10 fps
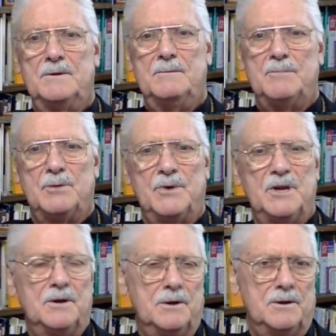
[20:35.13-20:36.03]
But we
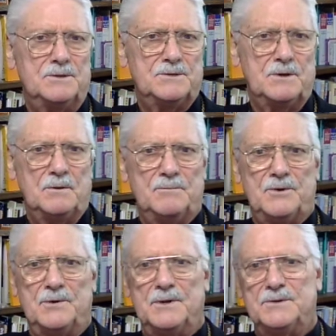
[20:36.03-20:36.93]
hear in Psalm
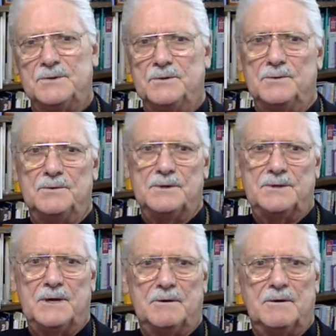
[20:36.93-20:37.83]
32 that
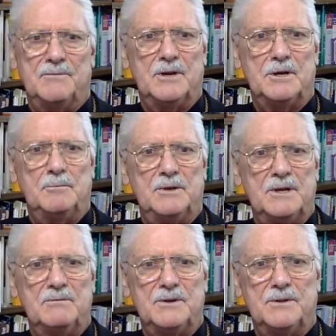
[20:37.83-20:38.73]
they are available
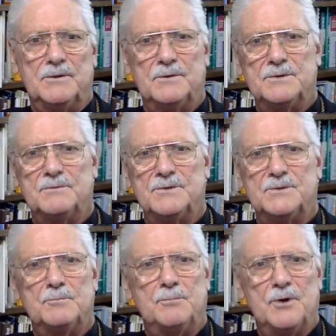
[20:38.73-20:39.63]
even to those of us
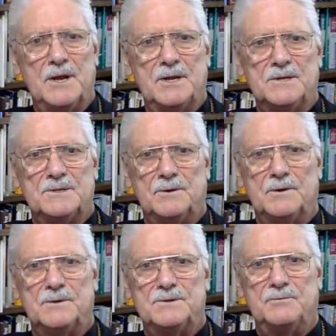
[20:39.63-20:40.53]
who break His
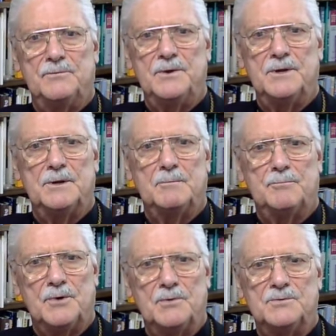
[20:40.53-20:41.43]
laws if we can
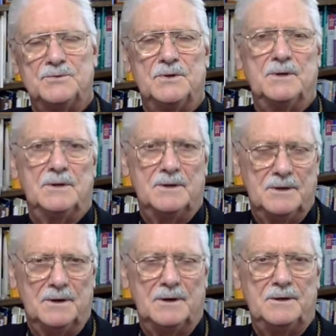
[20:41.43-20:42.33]
approach
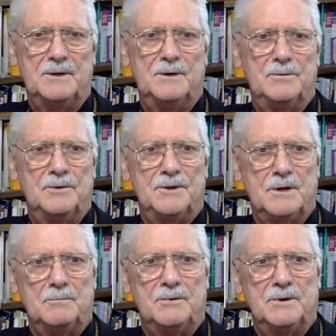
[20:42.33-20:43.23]
God with
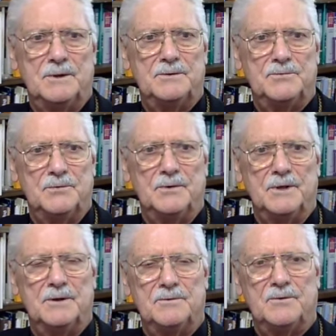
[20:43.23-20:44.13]
humble and truly
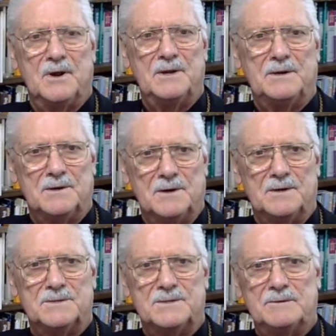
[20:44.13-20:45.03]
contrite hearts.